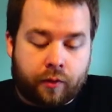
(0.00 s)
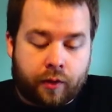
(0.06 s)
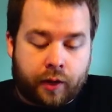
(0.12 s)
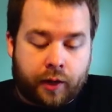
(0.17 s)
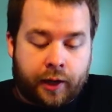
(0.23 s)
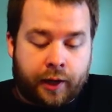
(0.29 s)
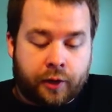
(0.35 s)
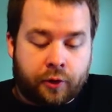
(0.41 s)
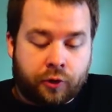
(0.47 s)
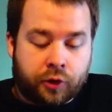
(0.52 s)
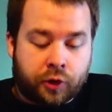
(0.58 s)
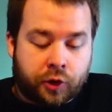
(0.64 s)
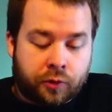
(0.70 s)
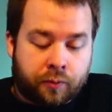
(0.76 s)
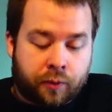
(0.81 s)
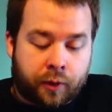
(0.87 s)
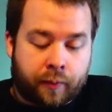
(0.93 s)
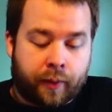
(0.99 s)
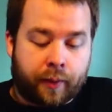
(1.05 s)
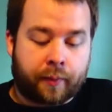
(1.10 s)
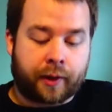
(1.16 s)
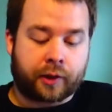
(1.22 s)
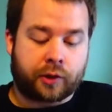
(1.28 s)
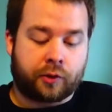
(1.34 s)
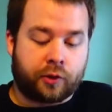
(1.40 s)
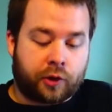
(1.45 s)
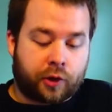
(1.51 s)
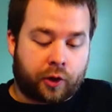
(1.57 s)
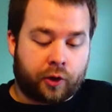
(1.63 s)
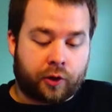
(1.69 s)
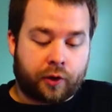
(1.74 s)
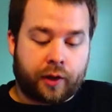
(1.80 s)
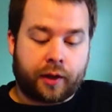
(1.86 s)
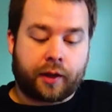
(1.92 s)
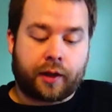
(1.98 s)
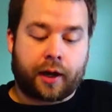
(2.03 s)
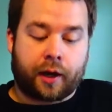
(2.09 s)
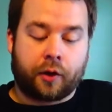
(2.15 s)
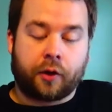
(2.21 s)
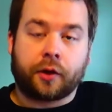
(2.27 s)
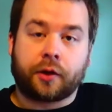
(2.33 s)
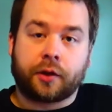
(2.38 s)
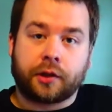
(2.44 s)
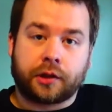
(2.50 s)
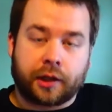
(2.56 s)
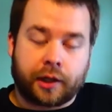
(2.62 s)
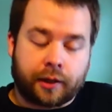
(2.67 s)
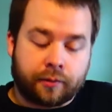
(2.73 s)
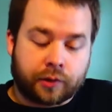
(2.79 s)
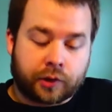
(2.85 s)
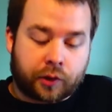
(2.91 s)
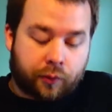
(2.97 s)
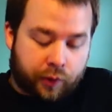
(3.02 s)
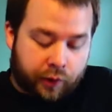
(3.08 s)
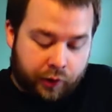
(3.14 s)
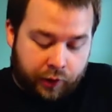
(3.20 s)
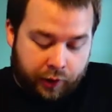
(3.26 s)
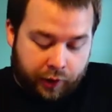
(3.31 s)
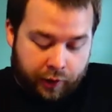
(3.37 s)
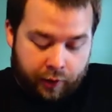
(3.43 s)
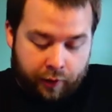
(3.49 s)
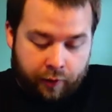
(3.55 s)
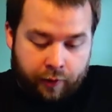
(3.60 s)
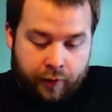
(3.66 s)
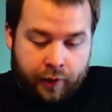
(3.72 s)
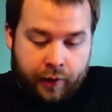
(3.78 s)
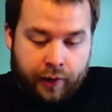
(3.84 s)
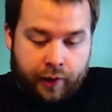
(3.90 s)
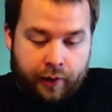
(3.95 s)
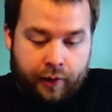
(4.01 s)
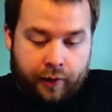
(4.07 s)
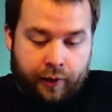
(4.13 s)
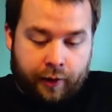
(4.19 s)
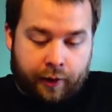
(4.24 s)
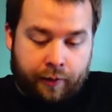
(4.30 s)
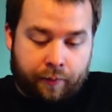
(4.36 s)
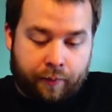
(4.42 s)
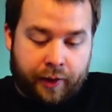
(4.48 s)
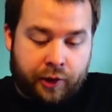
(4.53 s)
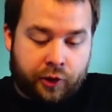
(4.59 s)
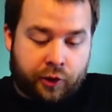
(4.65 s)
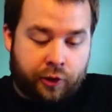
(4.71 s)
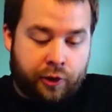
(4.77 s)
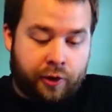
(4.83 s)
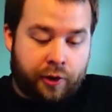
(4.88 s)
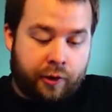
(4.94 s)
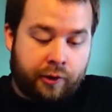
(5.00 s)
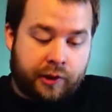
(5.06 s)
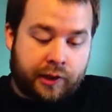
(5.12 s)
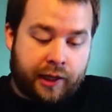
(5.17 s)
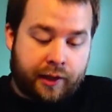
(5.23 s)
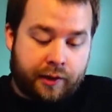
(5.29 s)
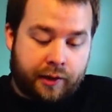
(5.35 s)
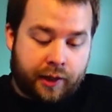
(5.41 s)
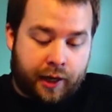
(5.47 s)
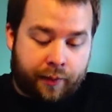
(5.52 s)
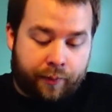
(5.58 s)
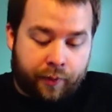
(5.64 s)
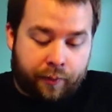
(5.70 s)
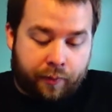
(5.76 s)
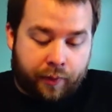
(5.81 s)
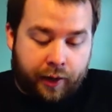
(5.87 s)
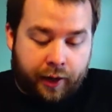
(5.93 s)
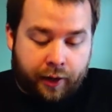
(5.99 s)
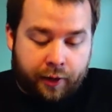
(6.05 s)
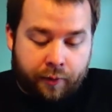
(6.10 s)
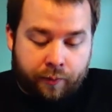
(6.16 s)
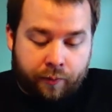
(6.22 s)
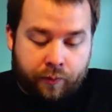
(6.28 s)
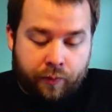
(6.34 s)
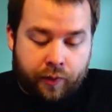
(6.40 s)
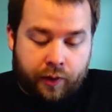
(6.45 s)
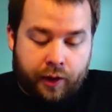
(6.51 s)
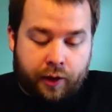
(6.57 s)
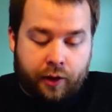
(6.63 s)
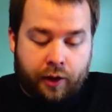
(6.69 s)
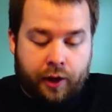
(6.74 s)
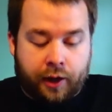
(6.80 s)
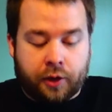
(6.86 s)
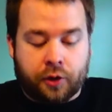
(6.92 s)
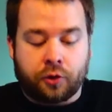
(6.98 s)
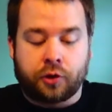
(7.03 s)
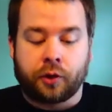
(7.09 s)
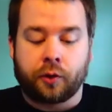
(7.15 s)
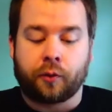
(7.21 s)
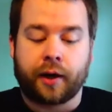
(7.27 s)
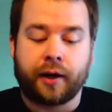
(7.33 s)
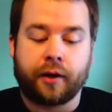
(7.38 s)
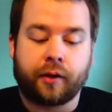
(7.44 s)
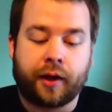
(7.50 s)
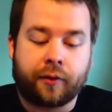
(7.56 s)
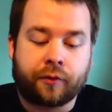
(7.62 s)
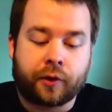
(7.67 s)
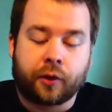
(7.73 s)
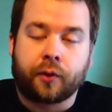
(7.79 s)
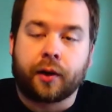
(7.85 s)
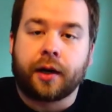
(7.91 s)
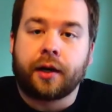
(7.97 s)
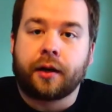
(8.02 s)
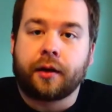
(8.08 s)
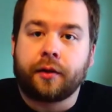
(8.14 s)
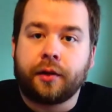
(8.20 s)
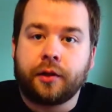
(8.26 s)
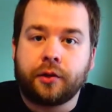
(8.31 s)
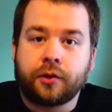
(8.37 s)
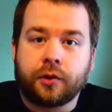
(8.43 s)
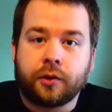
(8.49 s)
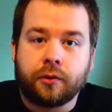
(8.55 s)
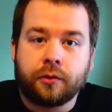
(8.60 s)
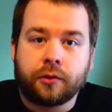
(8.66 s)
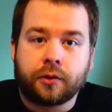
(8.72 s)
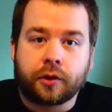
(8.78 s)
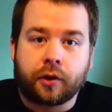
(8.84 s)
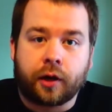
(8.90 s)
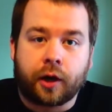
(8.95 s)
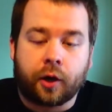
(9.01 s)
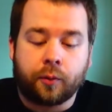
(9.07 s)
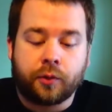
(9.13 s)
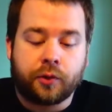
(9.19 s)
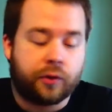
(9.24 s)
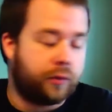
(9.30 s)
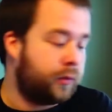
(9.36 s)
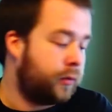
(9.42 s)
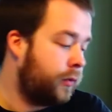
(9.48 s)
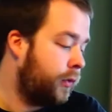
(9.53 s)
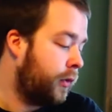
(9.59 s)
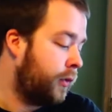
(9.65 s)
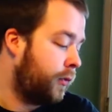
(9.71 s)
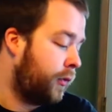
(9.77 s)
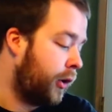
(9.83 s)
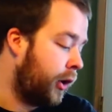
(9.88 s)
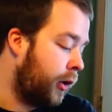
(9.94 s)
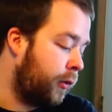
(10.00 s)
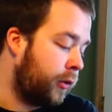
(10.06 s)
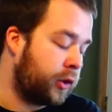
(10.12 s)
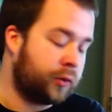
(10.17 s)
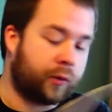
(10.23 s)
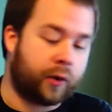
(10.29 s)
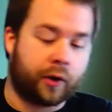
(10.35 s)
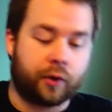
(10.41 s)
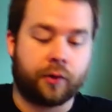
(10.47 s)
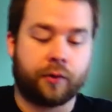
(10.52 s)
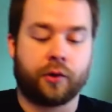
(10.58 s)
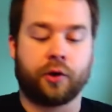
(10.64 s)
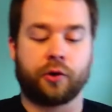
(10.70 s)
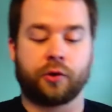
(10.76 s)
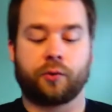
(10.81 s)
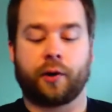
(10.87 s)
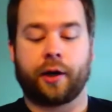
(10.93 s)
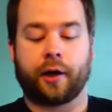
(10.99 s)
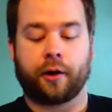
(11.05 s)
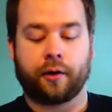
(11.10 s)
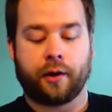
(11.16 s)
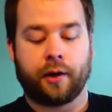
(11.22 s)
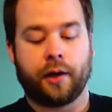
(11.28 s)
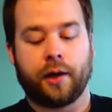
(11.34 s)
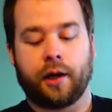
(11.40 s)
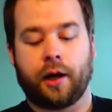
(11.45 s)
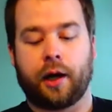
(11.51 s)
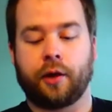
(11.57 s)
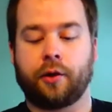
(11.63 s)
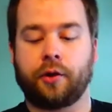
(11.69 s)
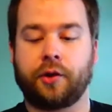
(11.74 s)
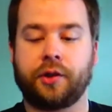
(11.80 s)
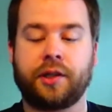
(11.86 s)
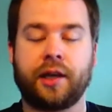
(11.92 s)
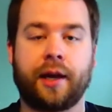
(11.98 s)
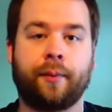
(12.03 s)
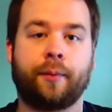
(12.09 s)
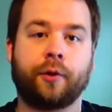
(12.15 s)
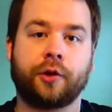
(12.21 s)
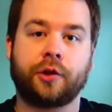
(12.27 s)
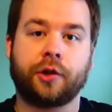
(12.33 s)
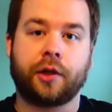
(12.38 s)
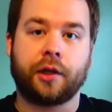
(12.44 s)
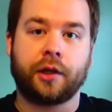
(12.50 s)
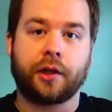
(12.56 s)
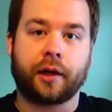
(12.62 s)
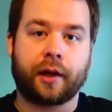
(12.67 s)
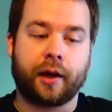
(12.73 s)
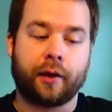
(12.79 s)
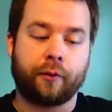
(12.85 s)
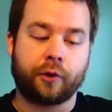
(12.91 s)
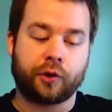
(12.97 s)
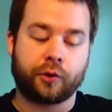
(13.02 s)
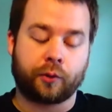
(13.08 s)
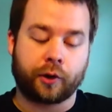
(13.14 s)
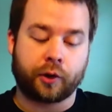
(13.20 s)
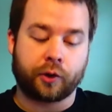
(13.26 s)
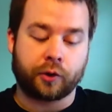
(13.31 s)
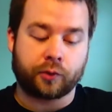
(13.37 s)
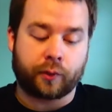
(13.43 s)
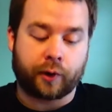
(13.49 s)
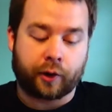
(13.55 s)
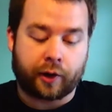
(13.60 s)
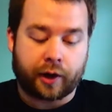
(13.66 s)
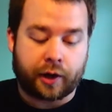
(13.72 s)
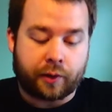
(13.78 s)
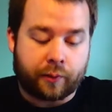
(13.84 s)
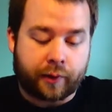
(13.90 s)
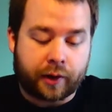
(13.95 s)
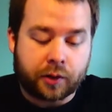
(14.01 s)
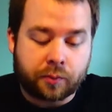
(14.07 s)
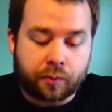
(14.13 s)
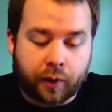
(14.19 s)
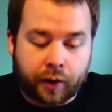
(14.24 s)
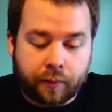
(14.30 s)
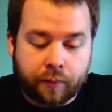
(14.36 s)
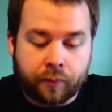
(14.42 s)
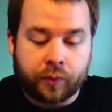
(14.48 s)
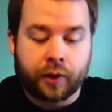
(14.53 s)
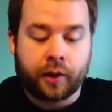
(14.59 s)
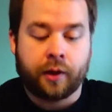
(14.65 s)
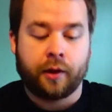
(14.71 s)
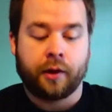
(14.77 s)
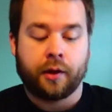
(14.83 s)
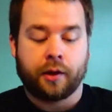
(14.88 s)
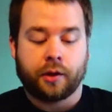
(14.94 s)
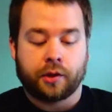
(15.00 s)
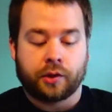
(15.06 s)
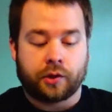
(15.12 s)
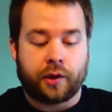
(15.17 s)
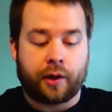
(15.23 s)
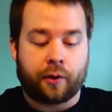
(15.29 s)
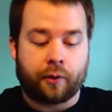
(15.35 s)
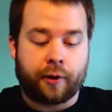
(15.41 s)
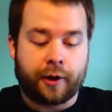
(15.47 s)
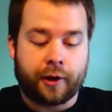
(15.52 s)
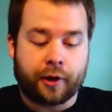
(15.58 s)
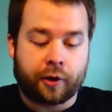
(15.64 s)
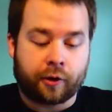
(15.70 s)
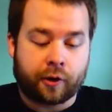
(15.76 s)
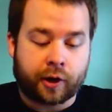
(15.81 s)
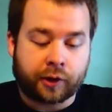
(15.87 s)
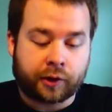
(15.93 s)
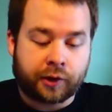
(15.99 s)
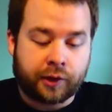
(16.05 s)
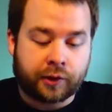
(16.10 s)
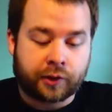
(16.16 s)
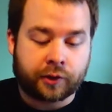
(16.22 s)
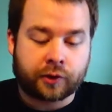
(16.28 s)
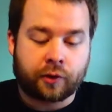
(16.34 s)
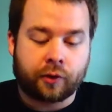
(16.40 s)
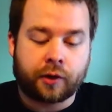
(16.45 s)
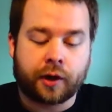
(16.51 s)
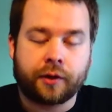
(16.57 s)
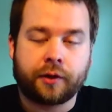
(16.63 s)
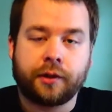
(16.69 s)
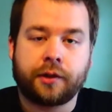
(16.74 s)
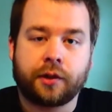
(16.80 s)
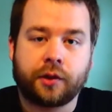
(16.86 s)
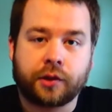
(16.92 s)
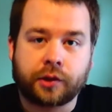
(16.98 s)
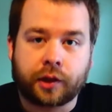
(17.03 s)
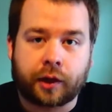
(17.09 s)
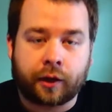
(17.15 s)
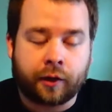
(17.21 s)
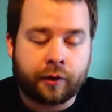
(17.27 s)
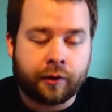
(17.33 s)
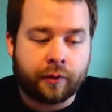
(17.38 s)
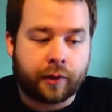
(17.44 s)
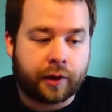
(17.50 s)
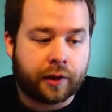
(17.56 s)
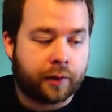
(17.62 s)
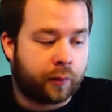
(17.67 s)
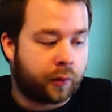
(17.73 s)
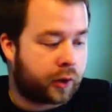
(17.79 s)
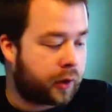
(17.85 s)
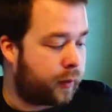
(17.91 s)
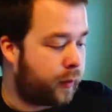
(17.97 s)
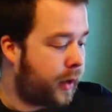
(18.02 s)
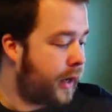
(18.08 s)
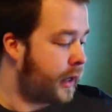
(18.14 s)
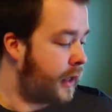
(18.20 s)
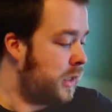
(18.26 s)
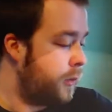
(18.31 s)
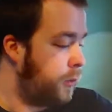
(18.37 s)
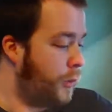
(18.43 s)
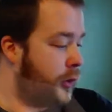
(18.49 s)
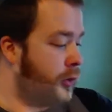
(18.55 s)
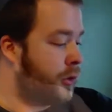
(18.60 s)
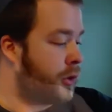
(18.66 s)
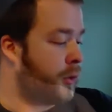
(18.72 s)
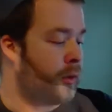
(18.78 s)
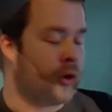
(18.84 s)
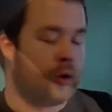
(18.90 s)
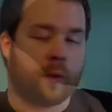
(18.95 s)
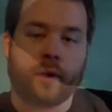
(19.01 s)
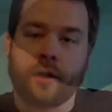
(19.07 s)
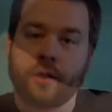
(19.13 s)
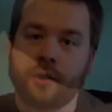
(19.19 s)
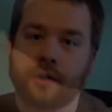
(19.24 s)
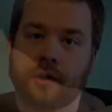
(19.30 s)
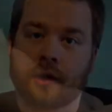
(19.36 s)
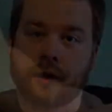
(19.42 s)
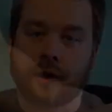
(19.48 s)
I usually just put them up next to each other. They kind of look the same, so we're good to go. Make sure you notate top and bottom. I usually write left or right on these too, so it helps you figure out which one goes where. Although the taper should indicate which one goes where anyways. But so now we're ready to go cut these. Let's go cut these on the saw, and then we'll come back in and we'll do some Goop hinges on